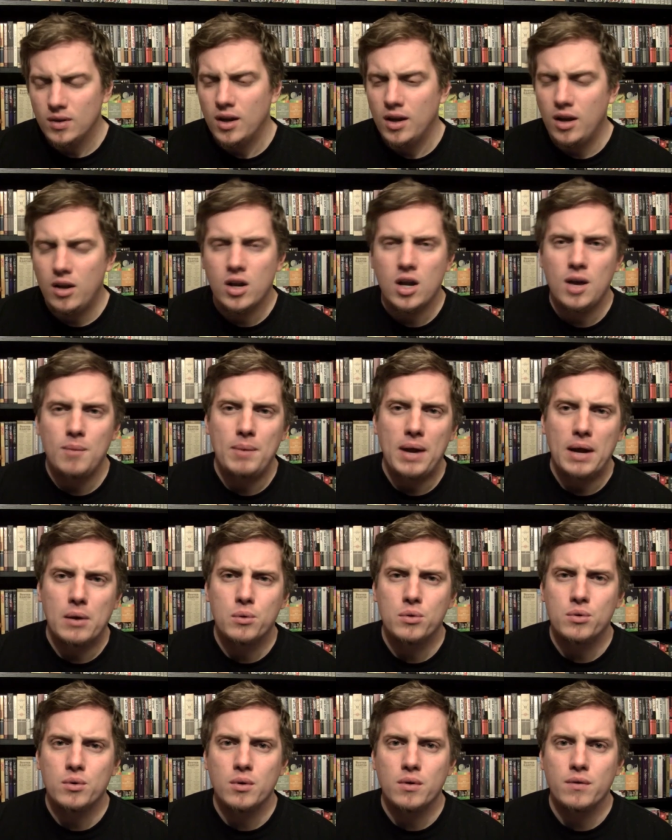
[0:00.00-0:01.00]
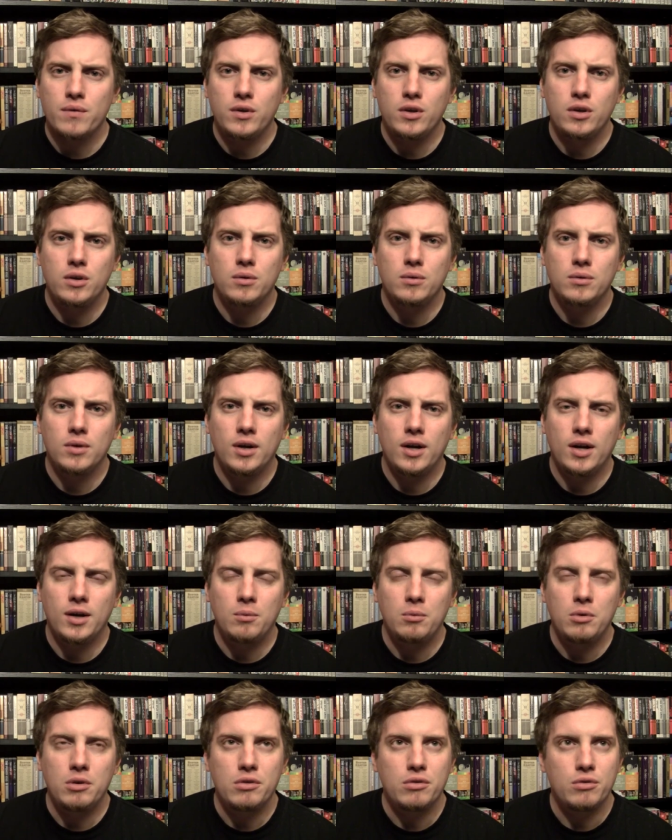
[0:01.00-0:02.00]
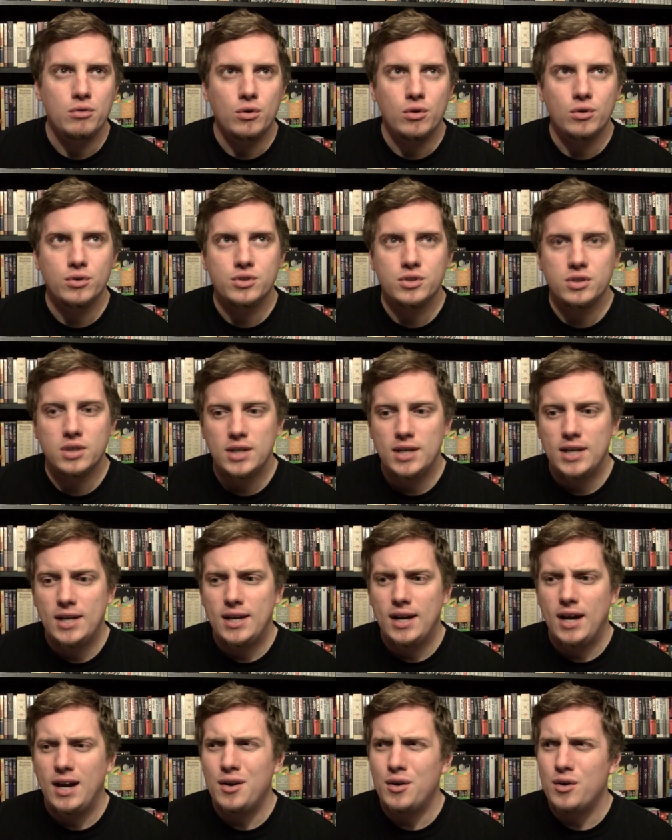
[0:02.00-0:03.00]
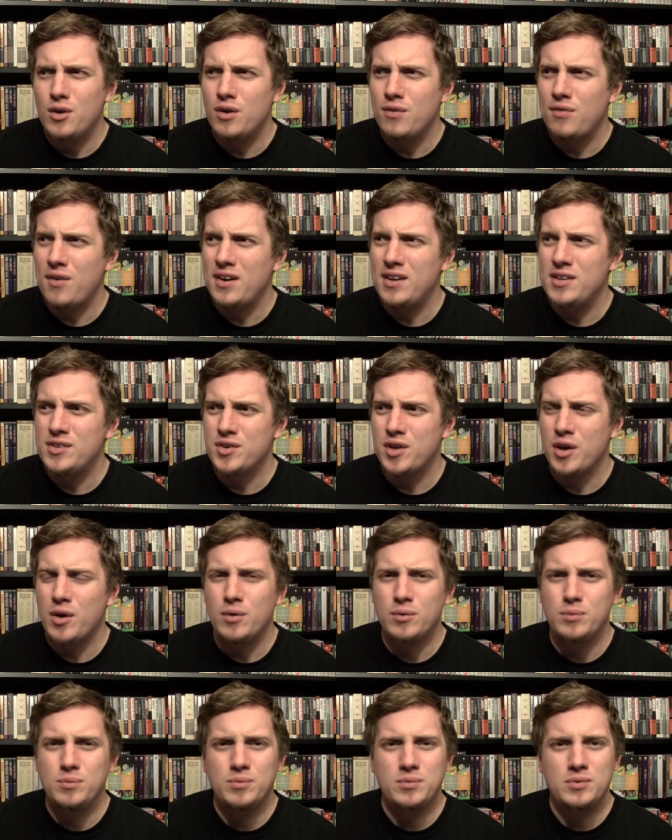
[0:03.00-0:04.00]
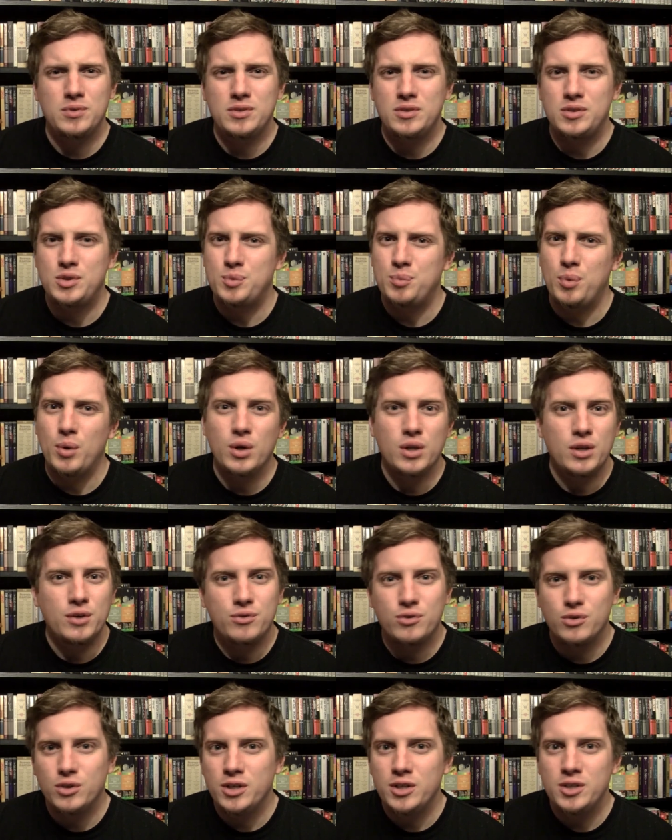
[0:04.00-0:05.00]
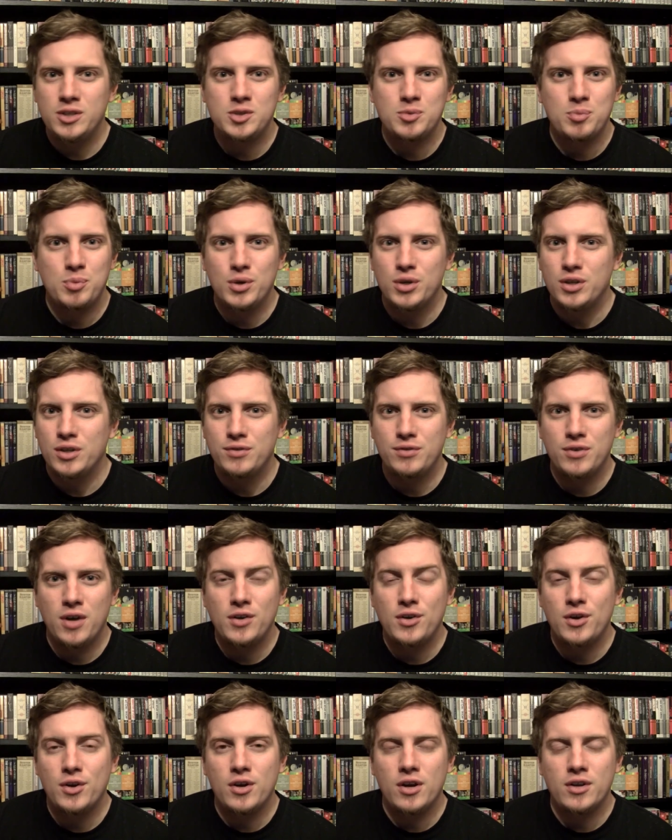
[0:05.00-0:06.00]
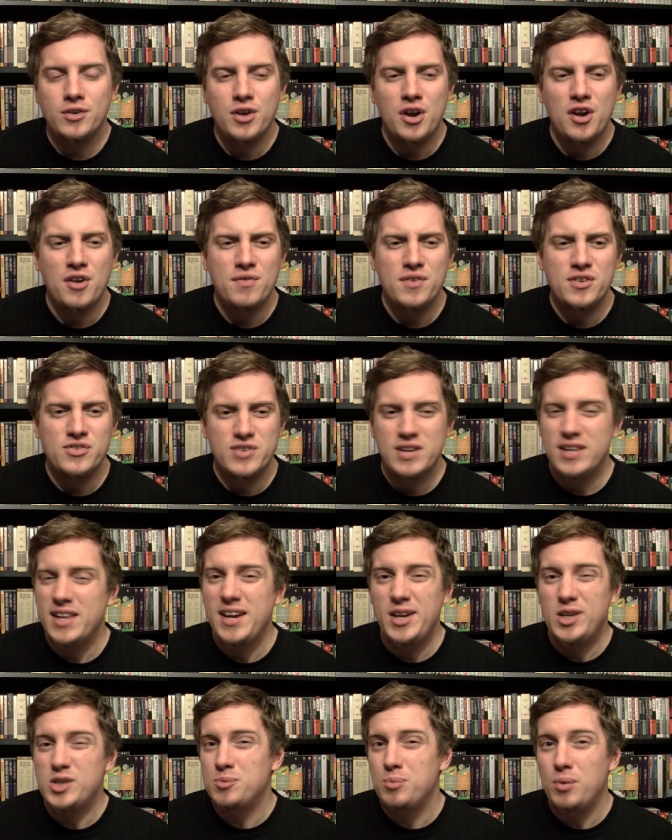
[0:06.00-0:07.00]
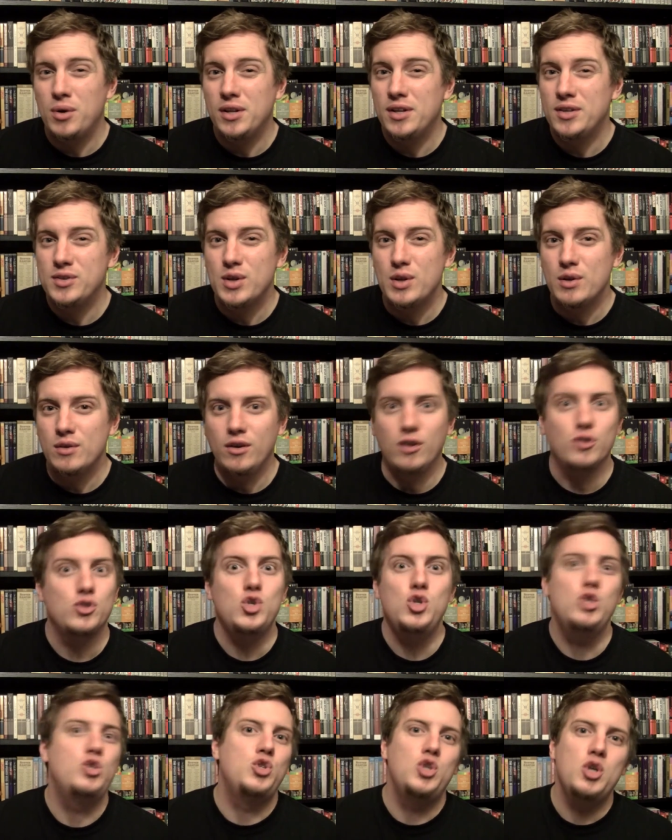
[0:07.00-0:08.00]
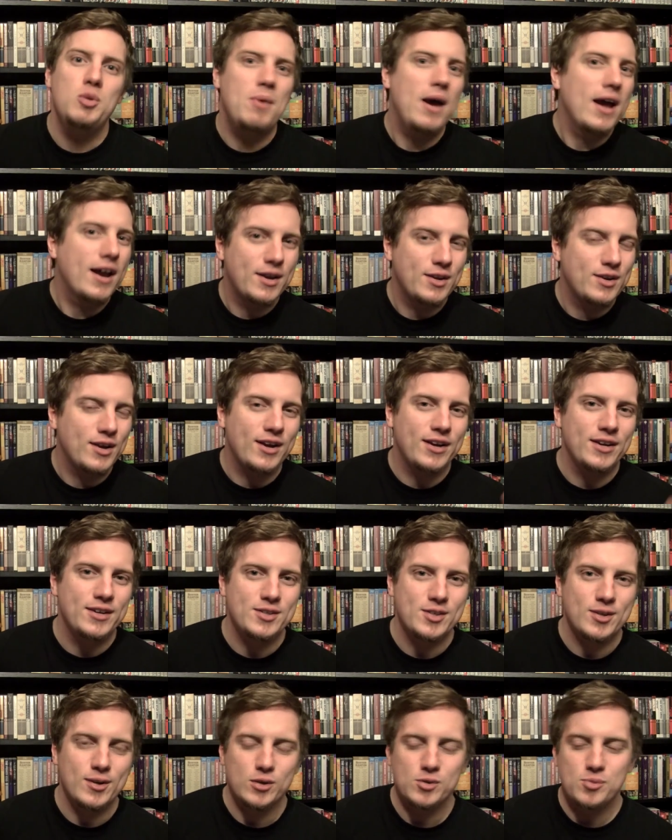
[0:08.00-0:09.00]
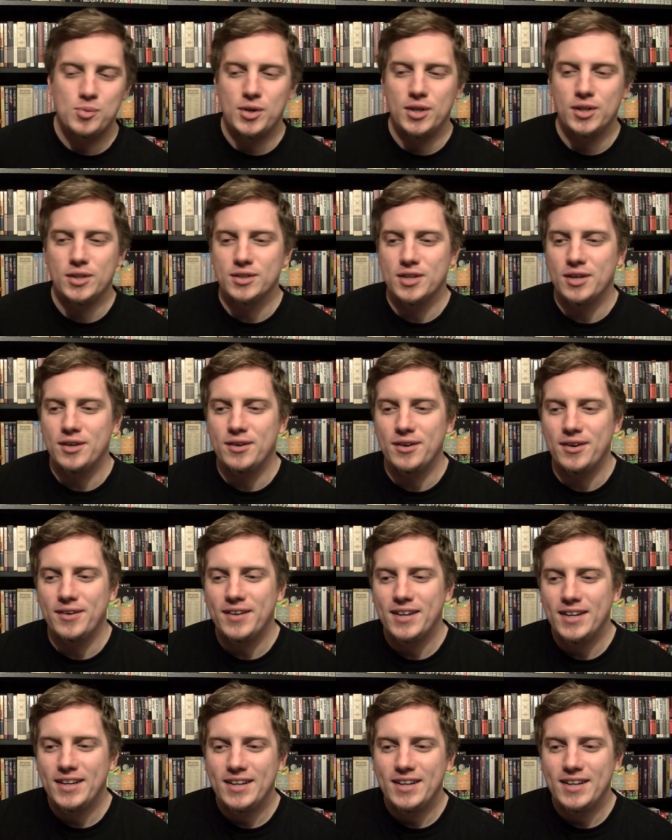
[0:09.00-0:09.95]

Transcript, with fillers: and I'll come back with a review uh, with thoughts. I don't know if I need to go spoiler free, spoiler free, I don't know, I don't know if there's really any spoilers in there. Oh, Chew Chewbacca dies, you know, spoilers, I don't